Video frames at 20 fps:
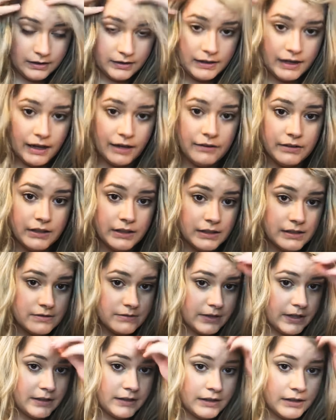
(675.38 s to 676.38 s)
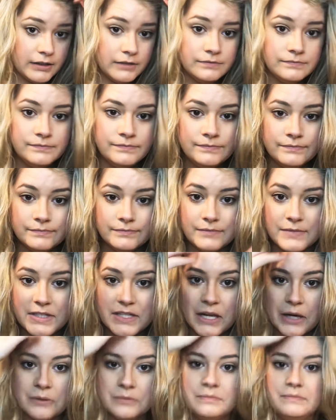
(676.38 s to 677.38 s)
cowlick is right there,
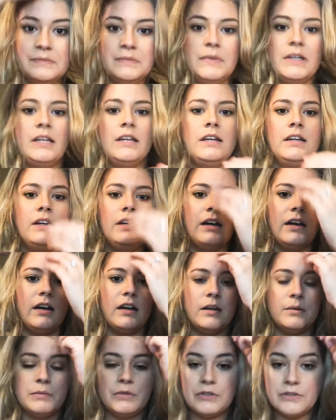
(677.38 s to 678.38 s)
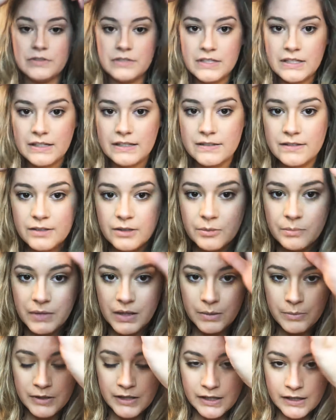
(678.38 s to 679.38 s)
so you'll see these little
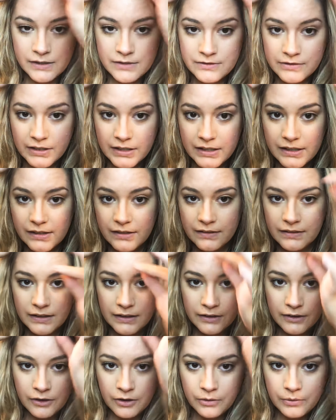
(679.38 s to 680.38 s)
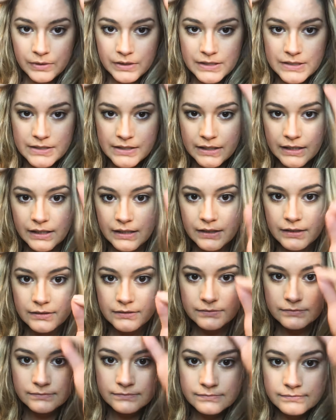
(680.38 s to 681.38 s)
baby hairs right here that are always like,
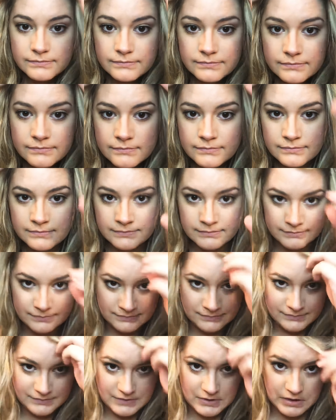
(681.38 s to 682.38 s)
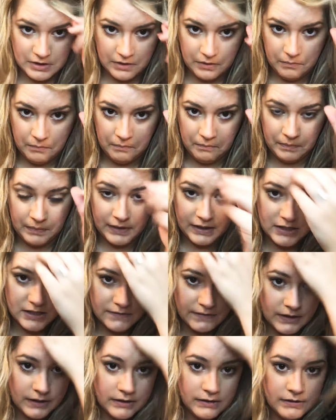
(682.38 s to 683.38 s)
so that's
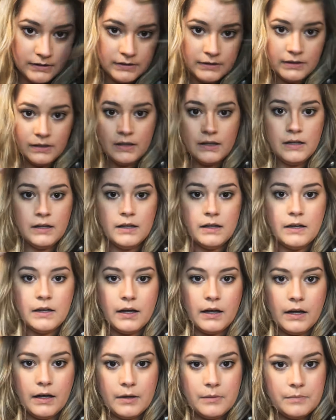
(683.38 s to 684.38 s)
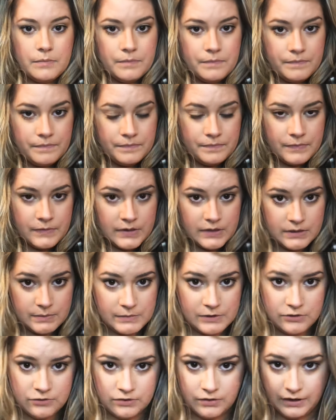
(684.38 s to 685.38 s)
fun. So let
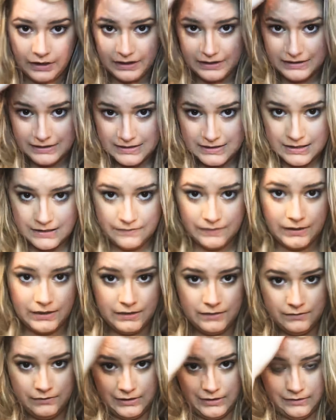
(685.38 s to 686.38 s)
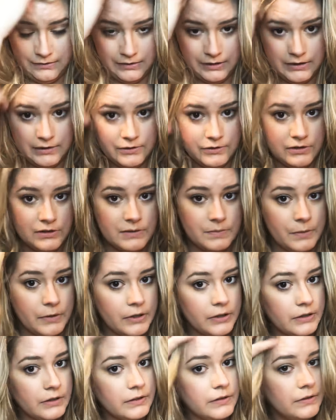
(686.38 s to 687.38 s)
me try to see if I can rearrange this
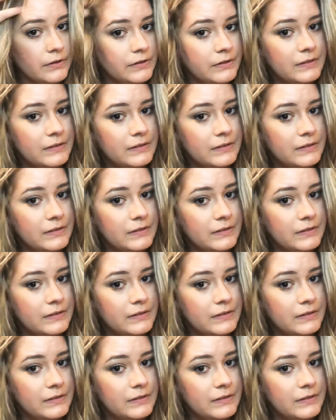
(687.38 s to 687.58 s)
part.